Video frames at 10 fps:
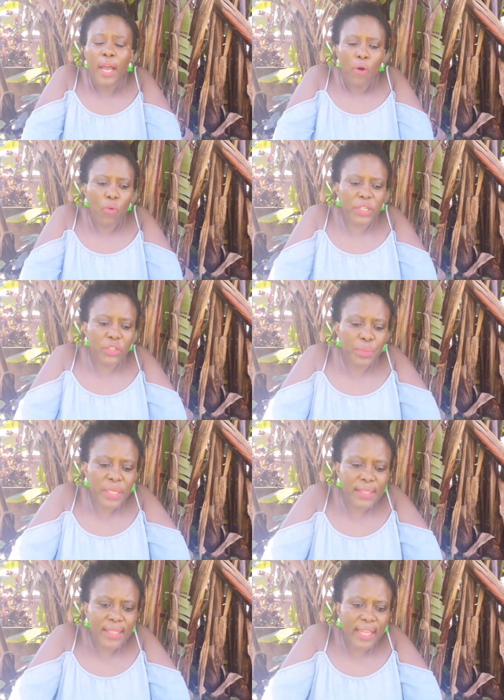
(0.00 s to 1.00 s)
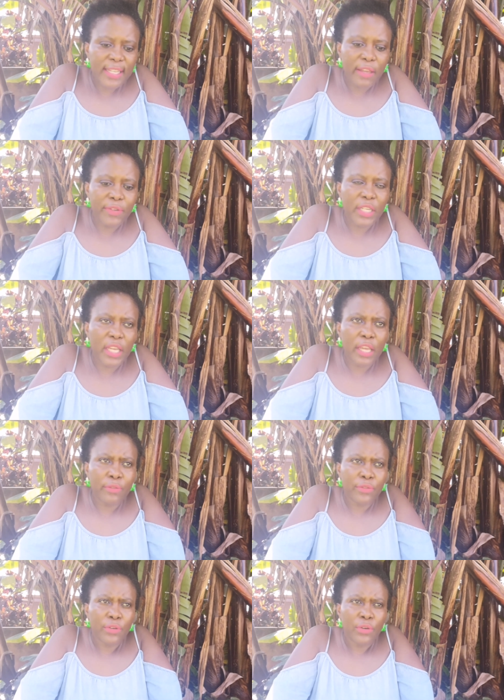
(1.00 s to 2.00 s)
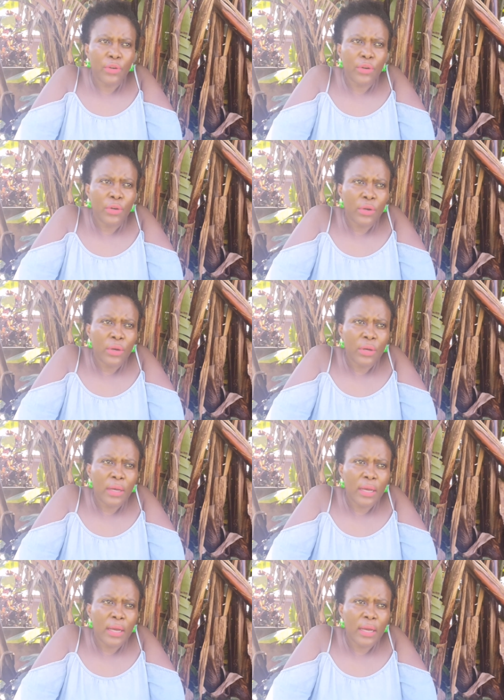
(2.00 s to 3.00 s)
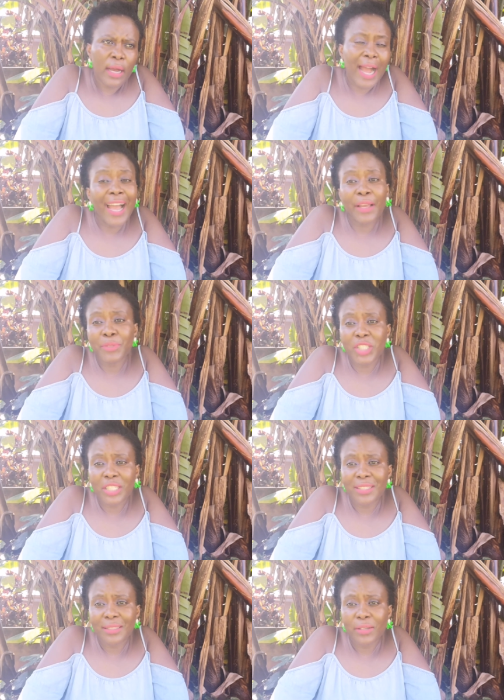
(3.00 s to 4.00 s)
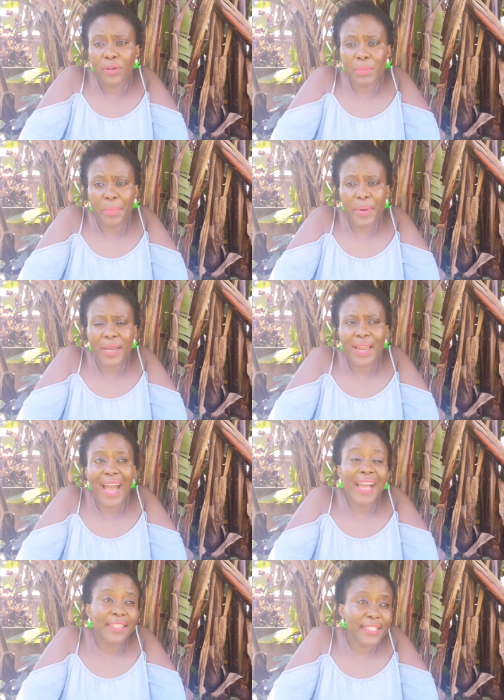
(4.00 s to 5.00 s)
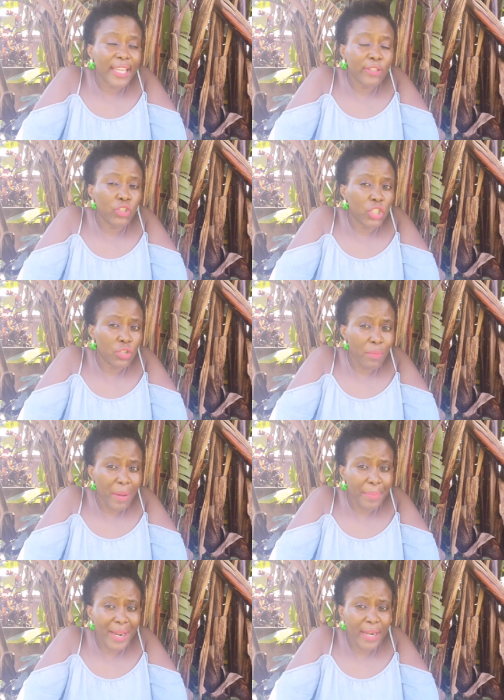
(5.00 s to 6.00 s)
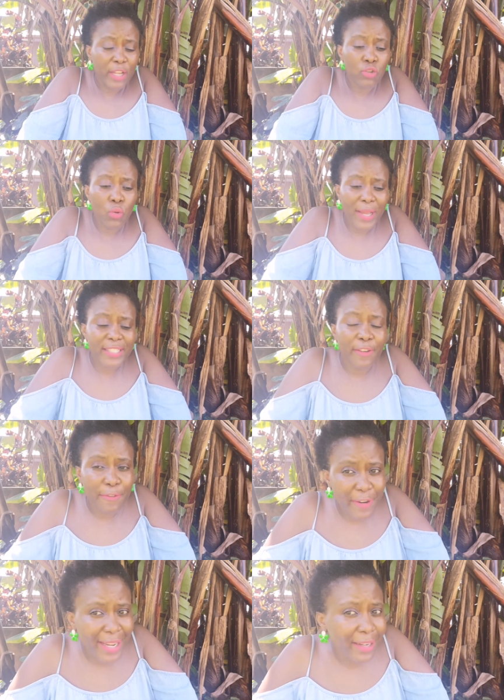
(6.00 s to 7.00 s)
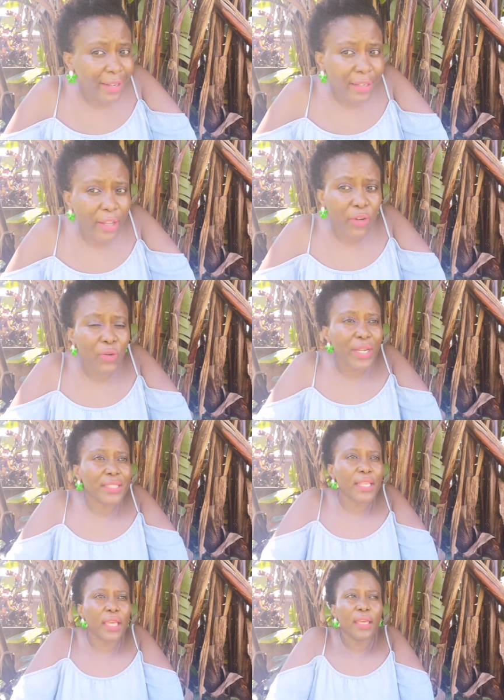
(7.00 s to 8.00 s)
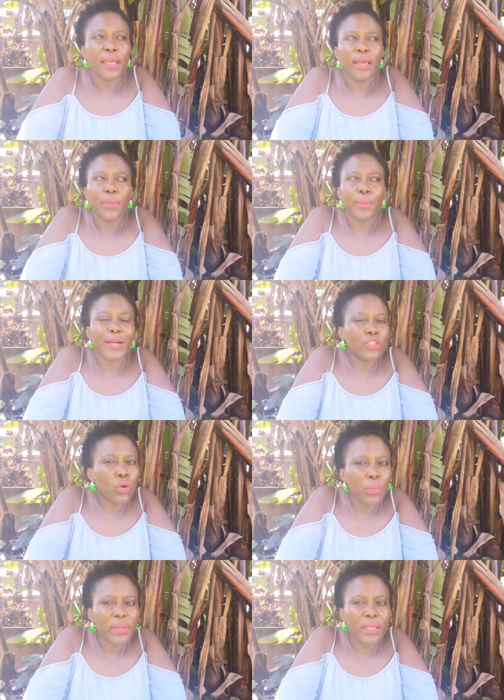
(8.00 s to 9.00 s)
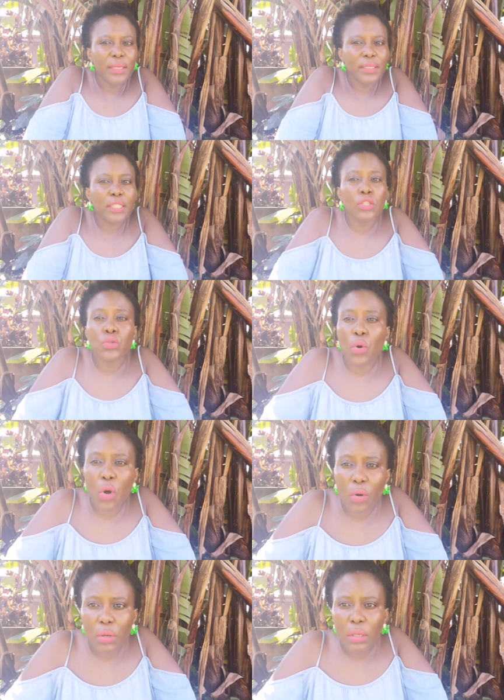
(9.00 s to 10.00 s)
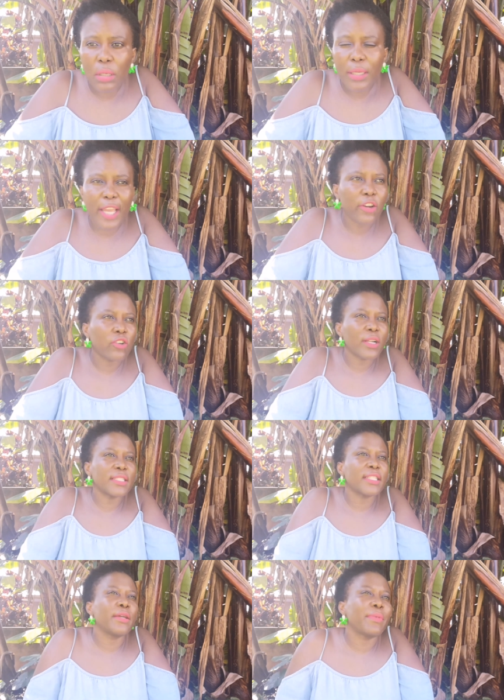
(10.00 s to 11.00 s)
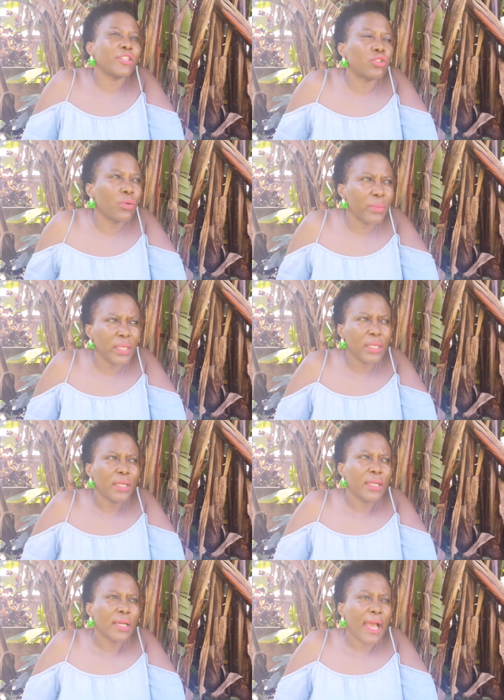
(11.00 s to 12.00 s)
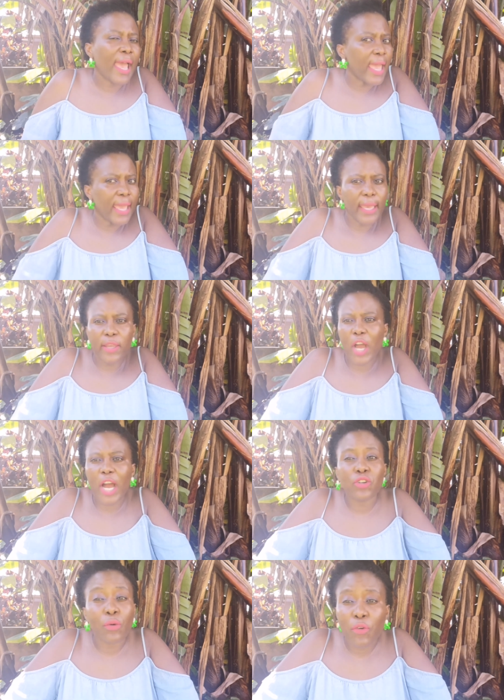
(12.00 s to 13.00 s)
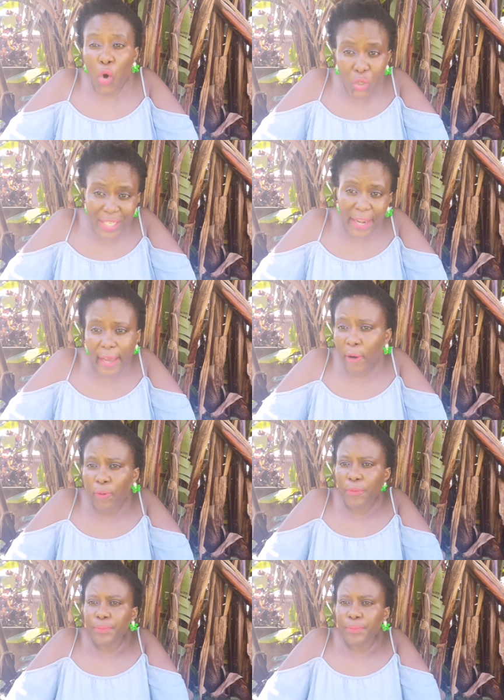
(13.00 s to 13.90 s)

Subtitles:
Which means that even if I am cheating on my partner, I decide to cheat on my partner, you as a friend, you're not going to say, but show me, this is wrong. You're not going to say, but show me, you're out of order now.